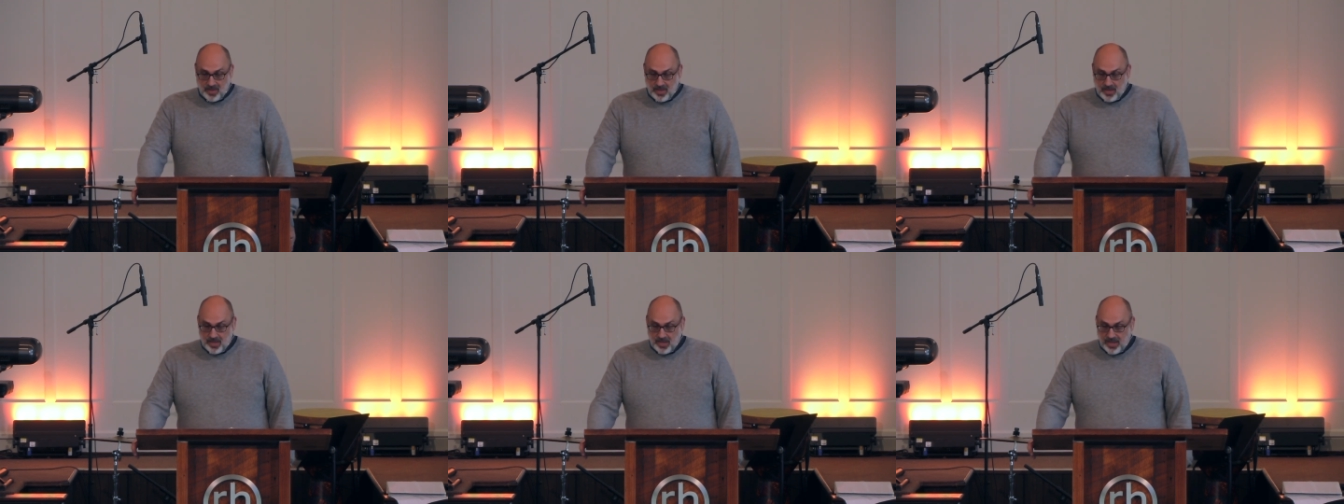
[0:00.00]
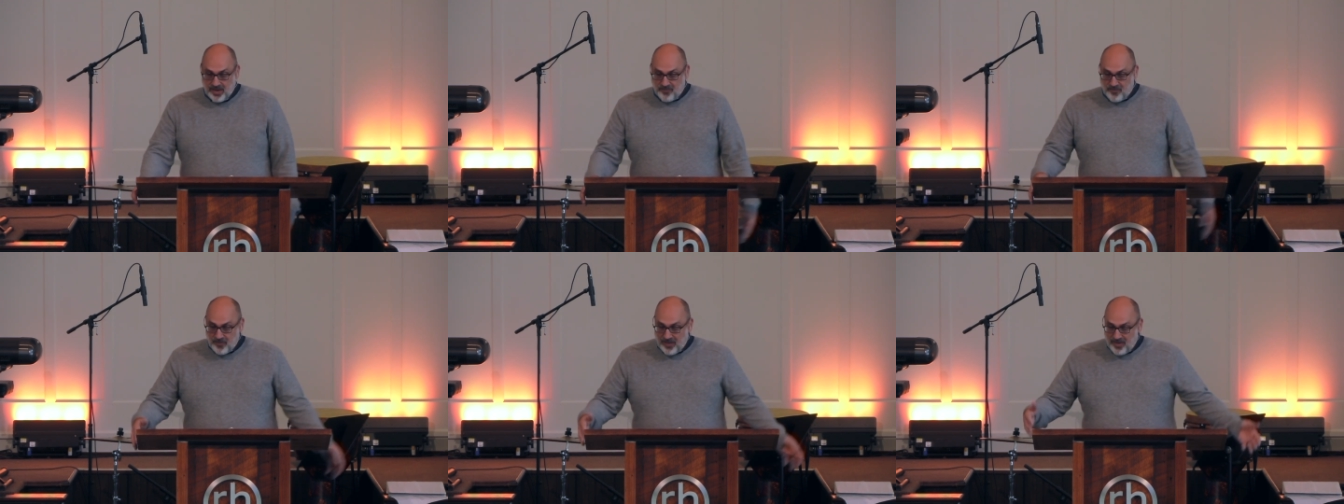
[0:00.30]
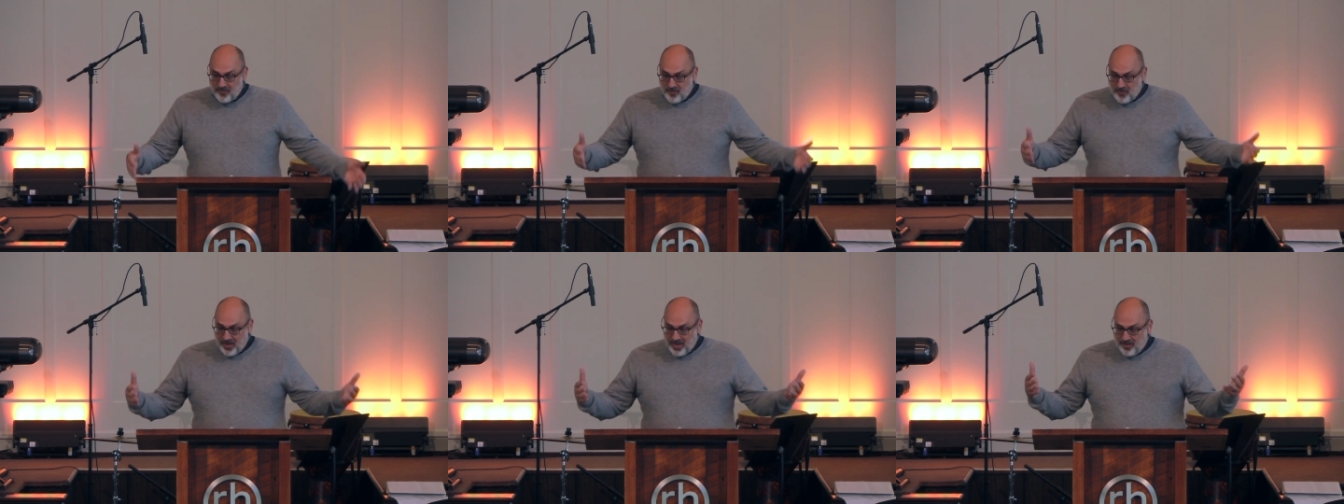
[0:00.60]
If,
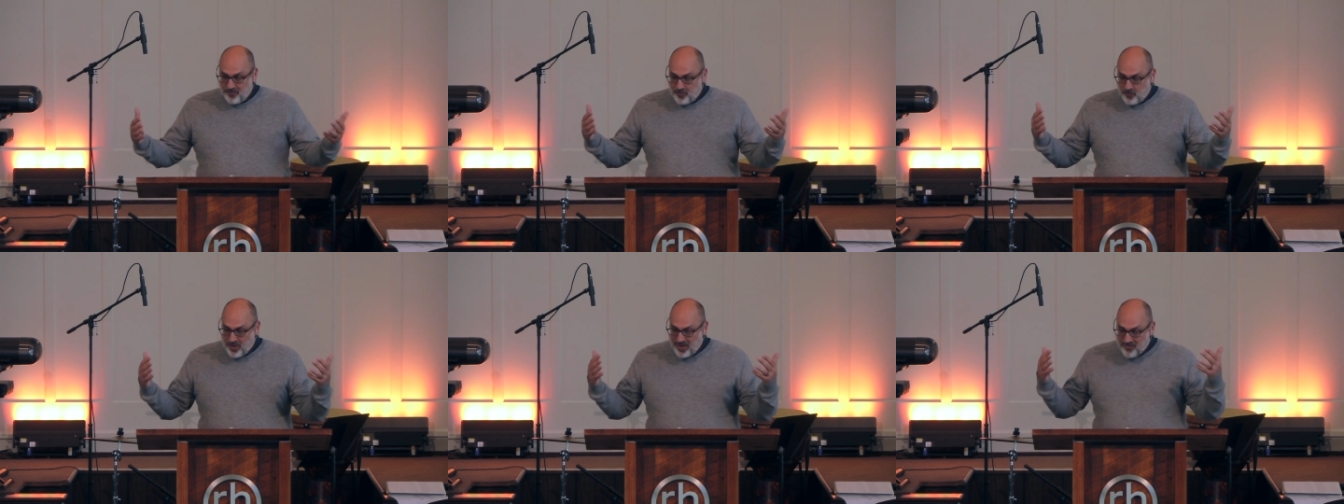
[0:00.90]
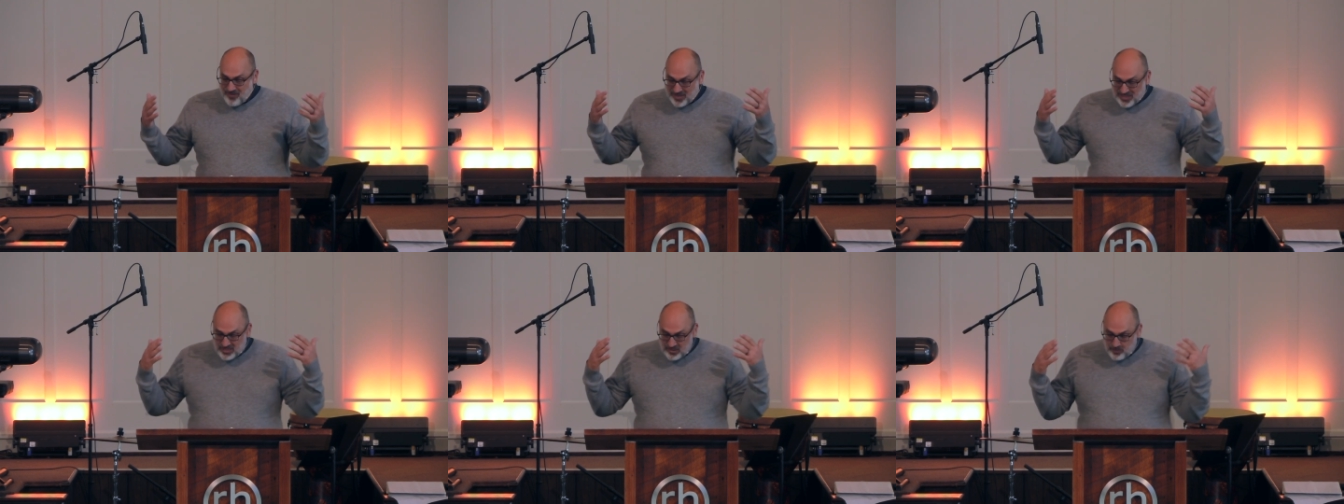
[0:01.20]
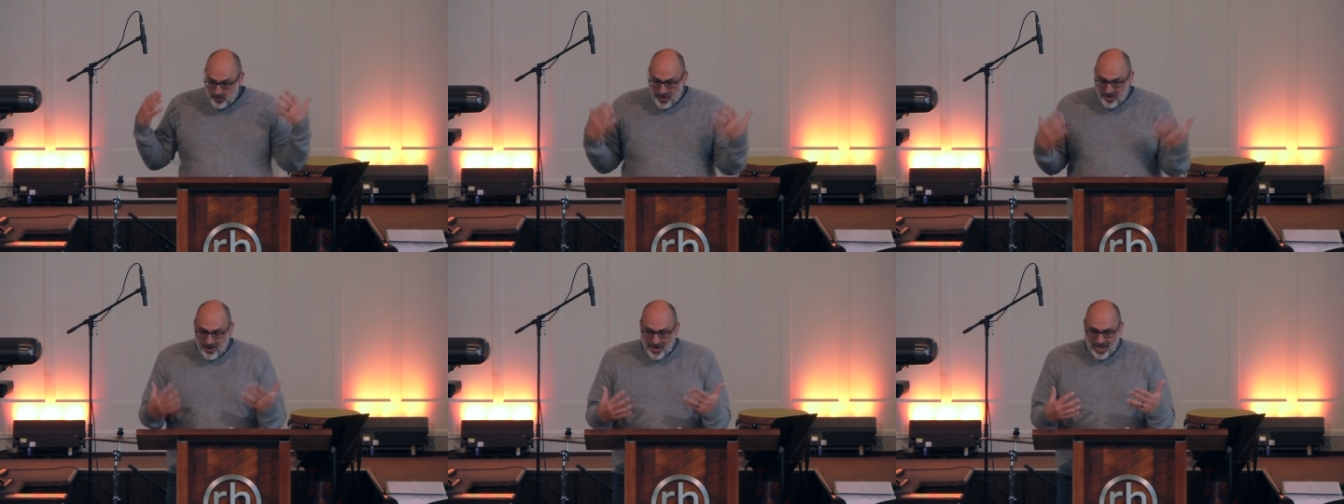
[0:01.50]
if, if we have
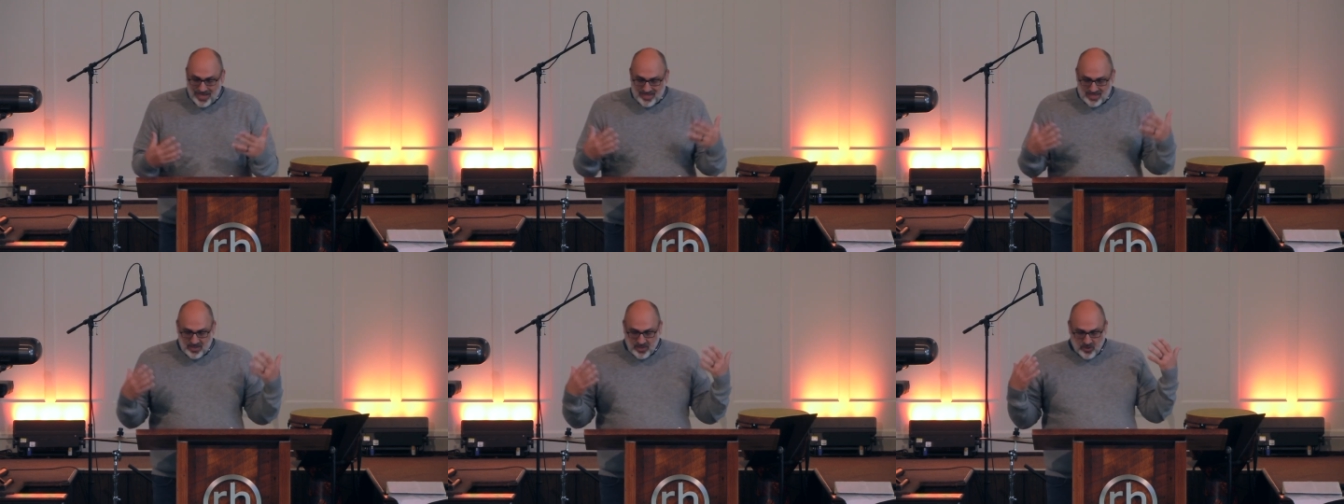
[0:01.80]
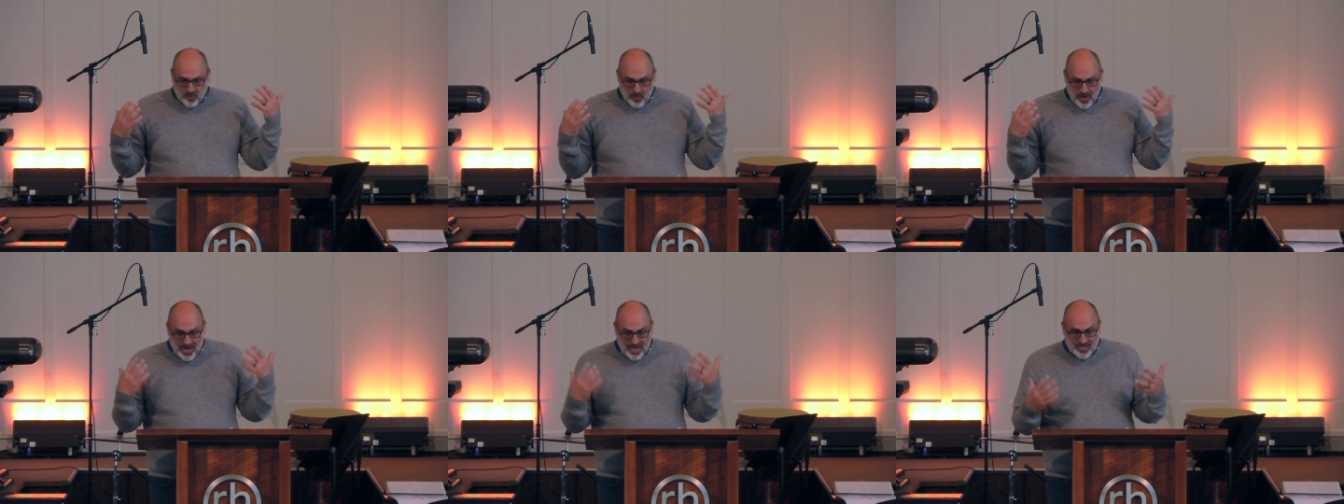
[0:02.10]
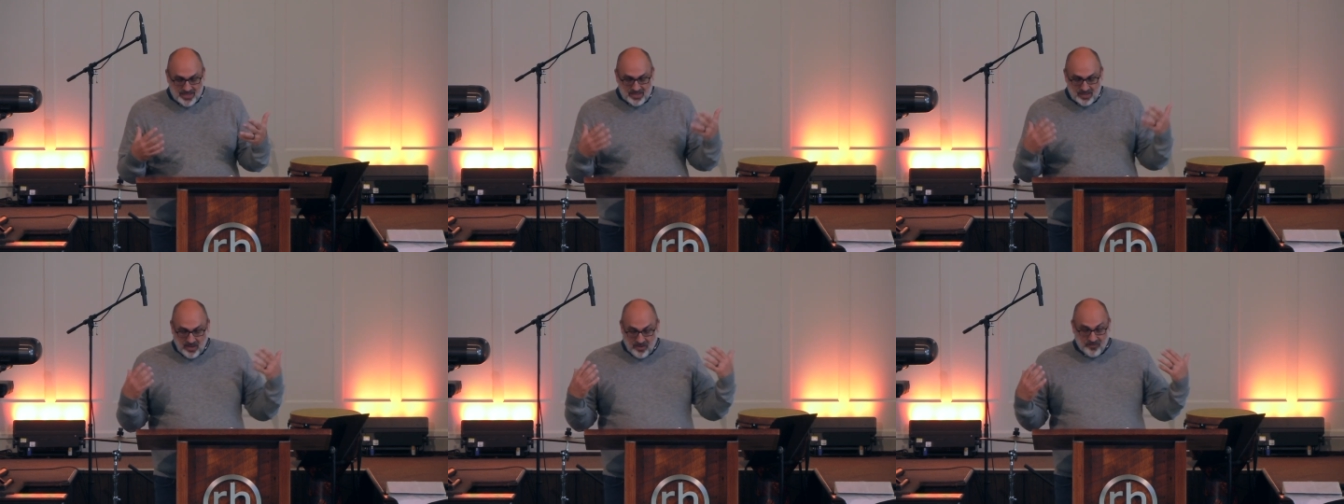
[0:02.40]
experienced the
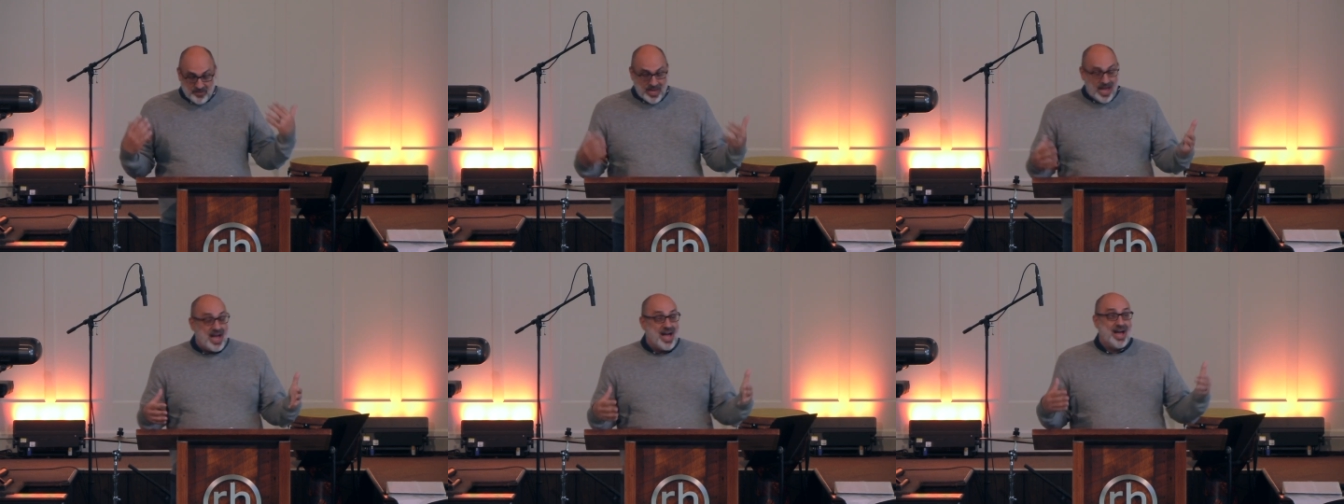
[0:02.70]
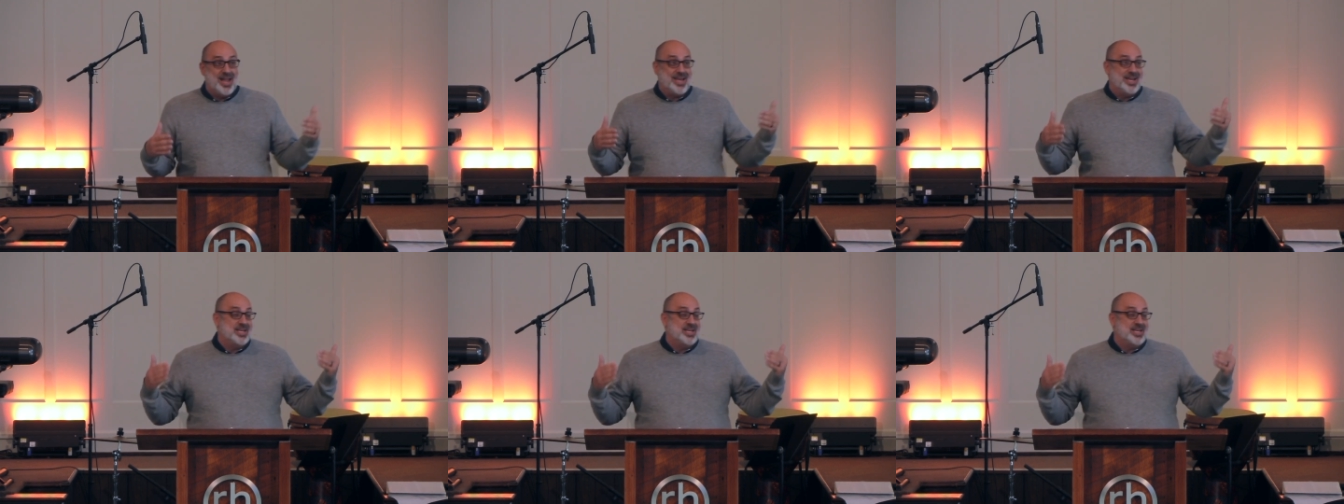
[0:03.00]
grace of God,